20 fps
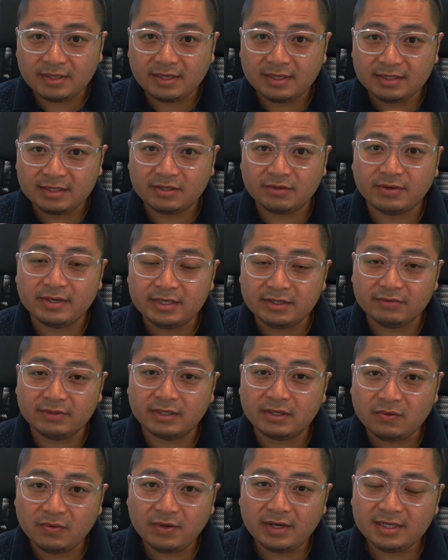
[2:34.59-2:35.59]
and create a
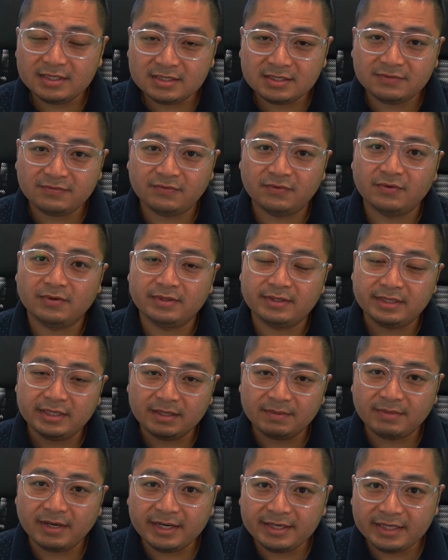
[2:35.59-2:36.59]
request for
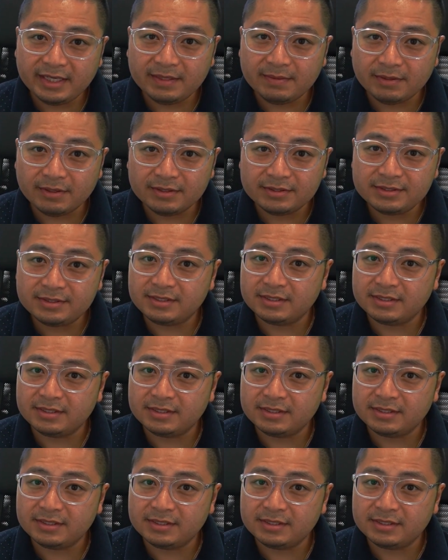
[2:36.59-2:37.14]
nearby neighbors